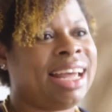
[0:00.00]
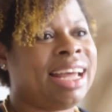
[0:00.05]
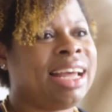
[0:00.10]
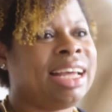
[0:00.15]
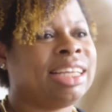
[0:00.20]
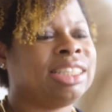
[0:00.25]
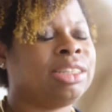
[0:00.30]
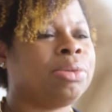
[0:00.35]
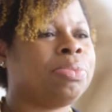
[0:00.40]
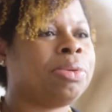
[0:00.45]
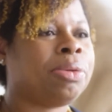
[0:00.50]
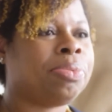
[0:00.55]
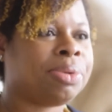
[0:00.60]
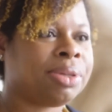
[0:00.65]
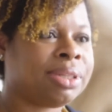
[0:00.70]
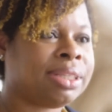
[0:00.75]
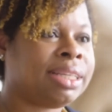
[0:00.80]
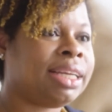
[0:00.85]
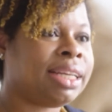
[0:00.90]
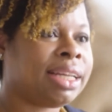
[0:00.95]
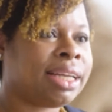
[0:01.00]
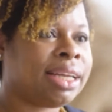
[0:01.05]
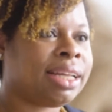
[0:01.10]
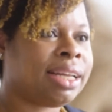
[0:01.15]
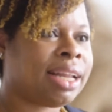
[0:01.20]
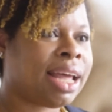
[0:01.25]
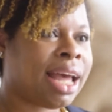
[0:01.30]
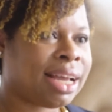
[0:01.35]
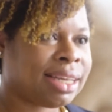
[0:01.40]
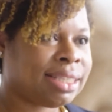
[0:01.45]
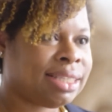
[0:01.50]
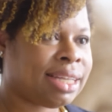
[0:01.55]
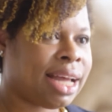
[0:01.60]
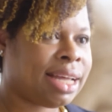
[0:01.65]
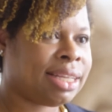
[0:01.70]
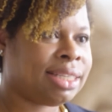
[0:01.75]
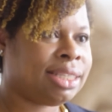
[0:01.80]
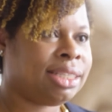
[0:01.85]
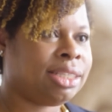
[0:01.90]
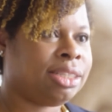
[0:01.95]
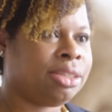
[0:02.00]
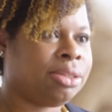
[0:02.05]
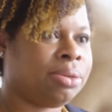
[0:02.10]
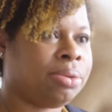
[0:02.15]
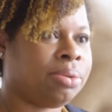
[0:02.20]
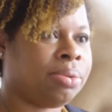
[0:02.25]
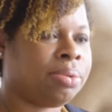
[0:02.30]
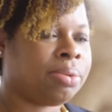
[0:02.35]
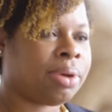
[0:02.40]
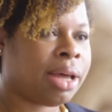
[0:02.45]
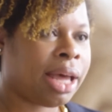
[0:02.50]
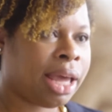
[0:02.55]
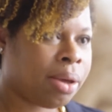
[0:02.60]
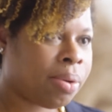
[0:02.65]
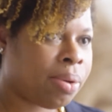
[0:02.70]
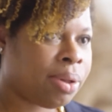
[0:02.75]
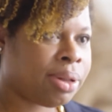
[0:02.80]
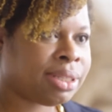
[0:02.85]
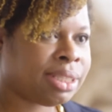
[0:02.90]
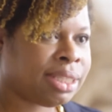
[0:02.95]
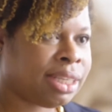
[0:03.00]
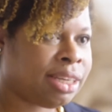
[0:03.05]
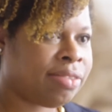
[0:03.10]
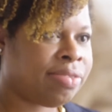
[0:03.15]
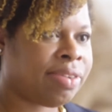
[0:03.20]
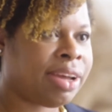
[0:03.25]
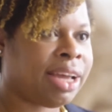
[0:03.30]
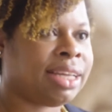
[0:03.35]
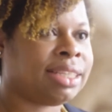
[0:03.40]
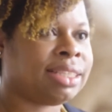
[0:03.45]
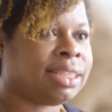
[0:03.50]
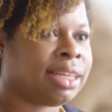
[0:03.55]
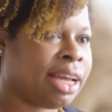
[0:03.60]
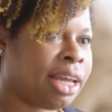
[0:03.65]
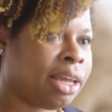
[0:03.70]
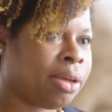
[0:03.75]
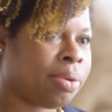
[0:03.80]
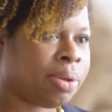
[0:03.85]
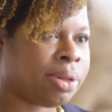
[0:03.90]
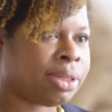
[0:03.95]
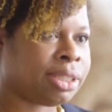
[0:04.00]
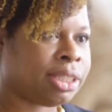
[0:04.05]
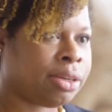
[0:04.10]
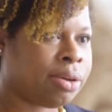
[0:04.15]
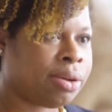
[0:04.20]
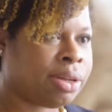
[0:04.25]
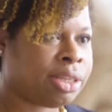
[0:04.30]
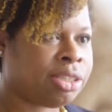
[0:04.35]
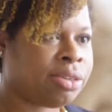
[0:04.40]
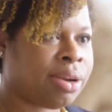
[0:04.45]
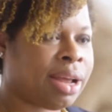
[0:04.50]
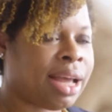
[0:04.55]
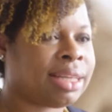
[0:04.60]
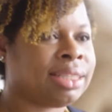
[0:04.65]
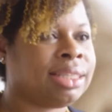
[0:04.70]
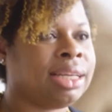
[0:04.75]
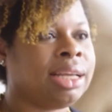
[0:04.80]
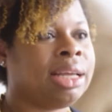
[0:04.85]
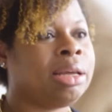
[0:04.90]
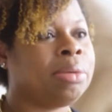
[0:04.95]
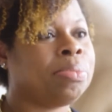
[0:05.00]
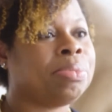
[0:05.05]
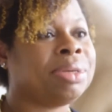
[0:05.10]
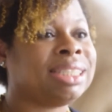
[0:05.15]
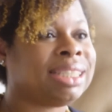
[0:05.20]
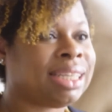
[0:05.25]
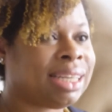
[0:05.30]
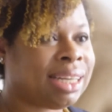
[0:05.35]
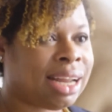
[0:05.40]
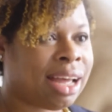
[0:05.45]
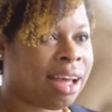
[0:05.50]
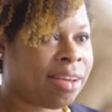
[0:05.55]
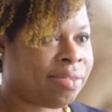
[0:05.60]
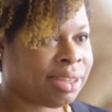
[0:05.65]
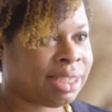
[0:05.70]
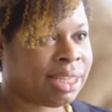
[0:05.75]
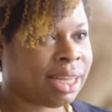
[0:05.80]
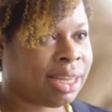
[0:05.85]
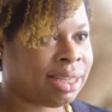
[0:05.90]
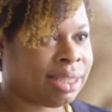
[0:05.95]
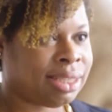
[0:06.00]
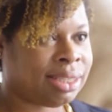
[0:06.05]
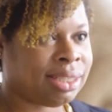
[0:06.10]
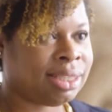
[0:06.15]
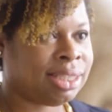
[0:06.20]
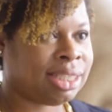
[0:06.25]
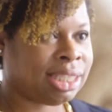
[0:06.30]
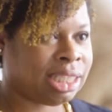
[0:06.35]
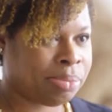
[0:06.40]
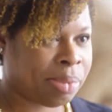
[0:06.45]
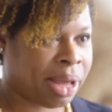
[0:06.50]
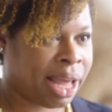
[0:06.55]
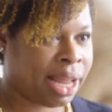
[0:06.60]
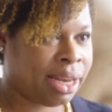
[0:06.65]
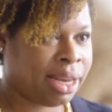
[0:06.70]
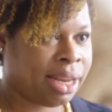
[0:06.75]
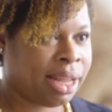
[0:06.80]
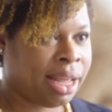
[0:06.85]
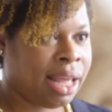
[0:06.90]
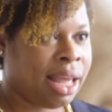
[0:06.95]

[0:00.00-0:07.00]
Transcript: So people needed access to high quality advice and high quality contracts, but didn't have a ton to spend.